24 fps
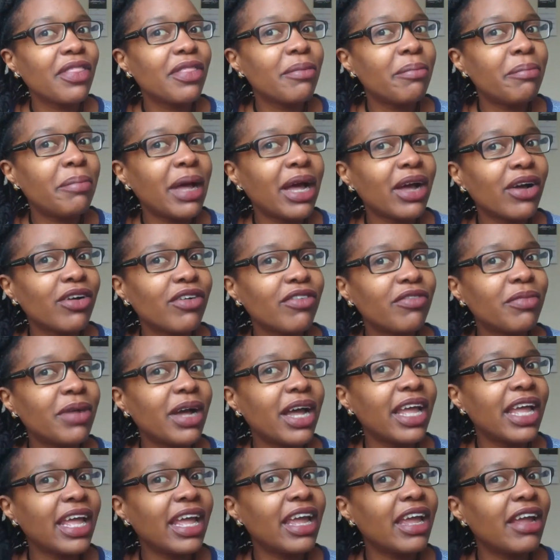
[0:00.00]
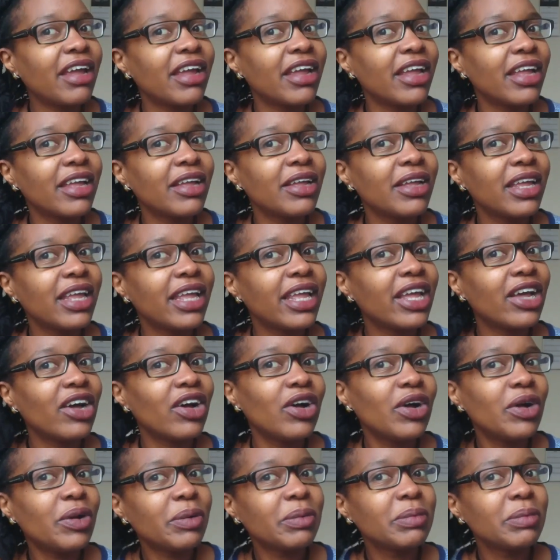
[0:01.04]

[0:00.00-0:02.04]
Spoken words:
the back of my hair here,